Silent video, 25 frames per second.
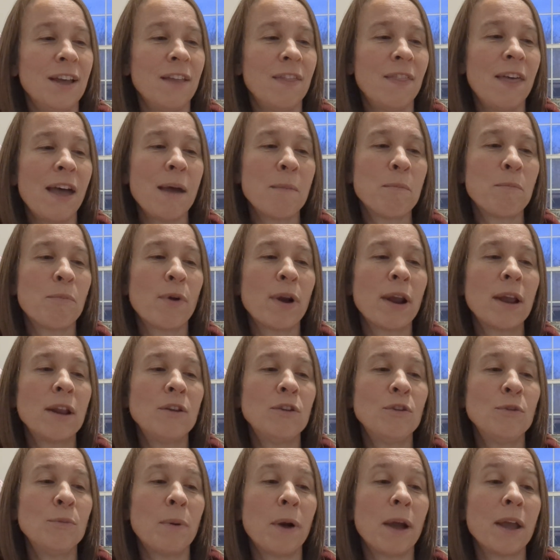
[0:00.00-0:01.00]
That brand
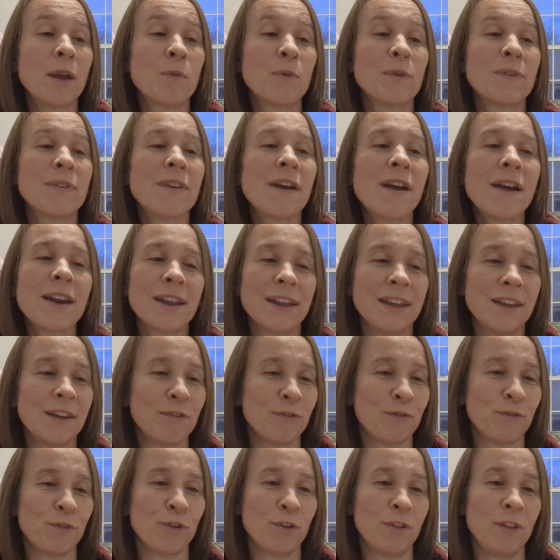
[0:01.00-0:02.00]
new bike was not a
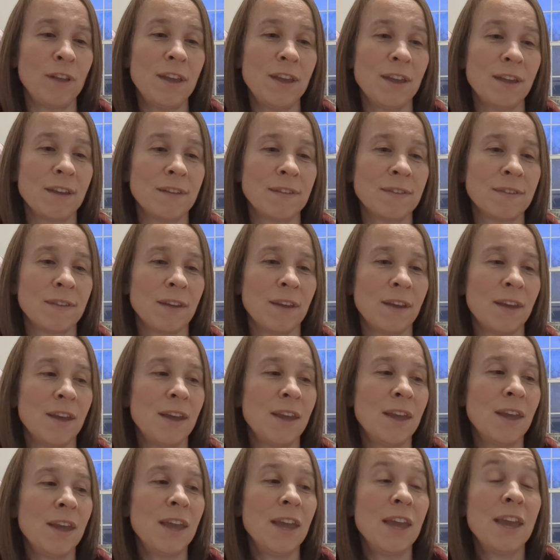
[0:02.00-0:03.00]
gift for Liz.
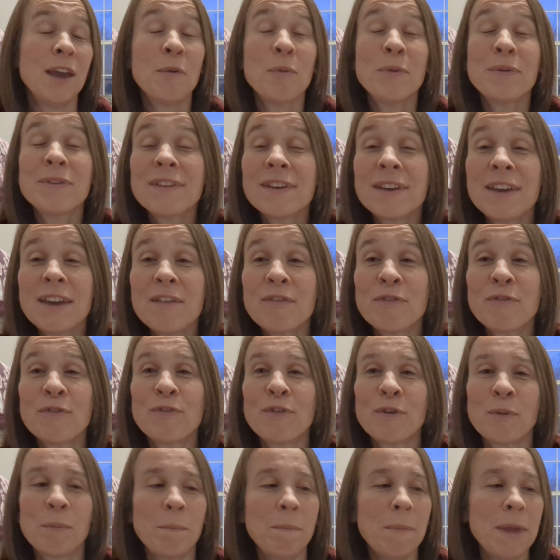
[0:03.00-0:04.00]
It was a gift
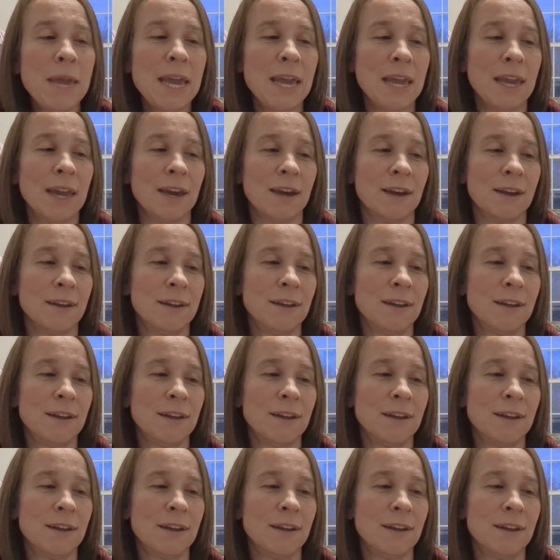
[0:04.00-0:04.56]
for me.